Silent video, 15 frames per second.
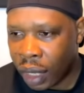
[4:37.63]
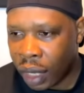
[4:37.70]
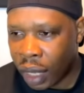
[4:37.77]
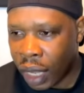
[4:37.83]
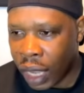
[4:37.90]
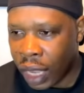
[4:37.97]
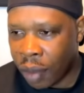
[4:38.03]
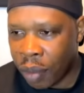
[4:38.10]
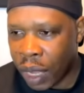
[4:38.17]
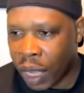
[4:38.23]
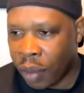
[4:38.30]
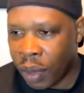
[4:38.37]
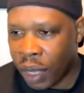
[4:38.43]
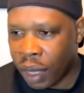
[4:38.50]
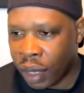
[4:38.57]
Hey
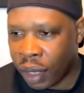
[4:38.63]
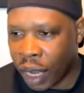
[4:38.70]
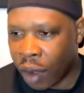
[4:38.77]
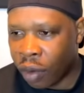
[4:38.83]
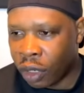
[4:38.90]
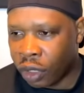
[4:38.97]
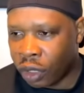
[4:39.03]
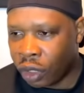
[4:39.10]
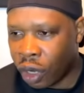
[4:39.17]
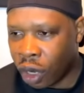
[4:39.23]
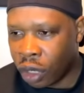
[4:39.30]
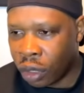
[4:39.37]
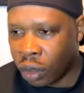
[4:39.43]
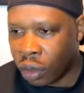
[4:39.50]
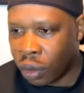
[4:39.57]
Baby, that was
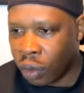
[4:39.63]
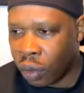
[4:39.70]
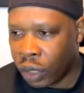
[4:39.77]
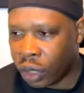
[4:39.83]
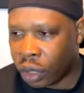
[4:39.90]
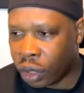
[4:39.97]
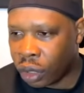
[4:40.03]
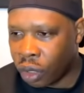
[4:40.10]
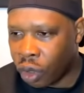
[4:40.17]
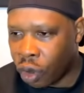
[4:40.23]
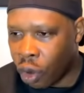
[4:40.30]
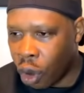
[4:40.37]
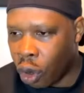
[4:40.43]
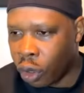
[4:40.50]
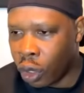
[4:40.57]
done with
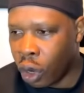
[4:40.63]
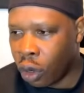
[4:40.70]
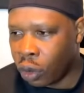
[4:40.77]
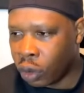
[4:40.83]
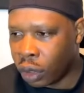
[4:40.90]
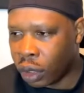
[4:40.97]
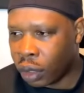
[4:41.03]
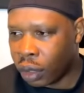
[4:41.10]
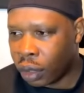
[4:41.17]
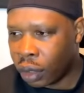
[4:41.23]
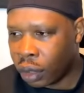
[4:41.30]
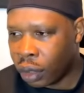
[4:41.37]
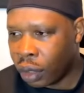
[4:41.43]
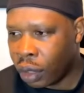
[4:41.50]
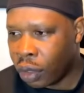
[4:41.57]
No Doubt,
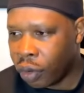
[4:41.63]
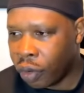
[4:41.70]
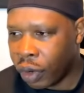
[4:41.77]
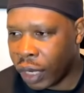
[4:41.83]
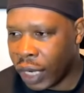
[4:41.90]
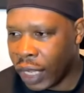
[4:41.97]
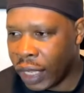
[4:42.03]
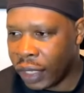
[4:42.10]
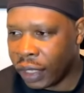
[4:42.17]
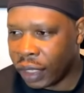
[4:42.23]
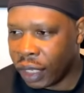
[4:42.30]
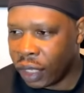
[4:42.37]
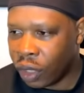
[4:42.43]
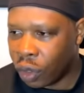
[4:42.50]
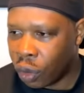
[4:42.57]
released
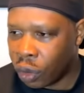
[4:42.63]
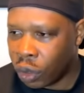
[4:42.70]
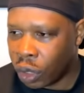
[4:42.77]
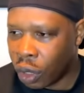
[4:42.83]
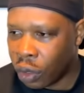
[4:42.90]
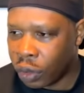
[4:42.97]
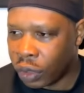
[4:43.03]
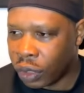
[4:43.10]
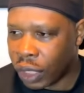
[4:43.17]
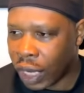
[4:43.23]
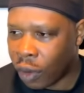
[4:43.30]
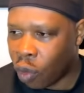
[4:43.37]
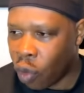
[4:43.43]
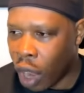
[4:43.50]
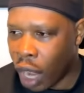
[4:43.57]
in
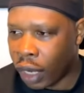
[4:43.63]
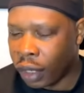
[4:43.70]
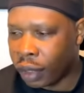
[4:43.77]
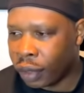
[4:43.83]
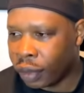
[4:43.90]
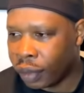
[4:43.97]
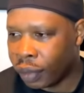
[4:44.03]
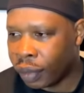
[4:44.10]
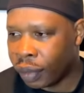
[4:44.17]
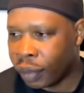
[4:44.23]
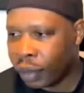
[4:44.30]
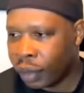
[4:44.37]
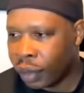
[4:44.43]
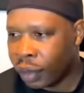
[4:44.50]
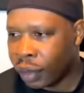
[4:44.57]
2001,
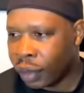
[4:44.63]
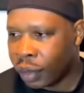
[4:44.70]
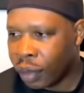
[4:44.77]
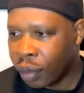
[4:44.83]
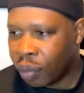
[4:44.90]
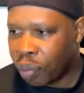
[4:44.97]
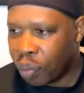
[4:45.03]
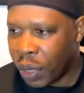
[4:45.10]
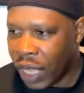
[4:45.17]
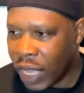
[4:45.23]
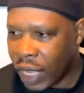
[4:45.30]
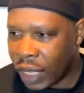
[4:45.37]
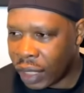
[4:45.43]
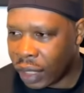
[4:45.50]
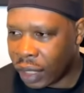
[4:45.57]

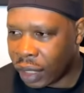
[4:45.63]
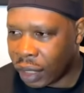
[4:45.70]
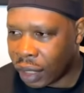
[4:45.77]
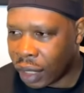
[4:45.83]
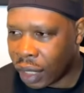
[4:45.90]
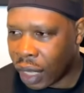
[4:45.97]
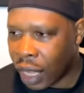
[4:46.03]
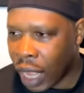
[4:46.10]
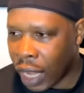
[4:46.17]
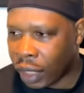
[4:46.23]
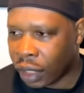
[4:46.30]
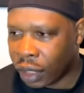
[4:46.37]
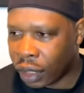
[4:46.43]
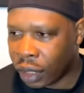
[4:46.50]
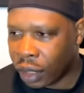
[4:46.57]
peaked
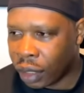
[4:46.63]
at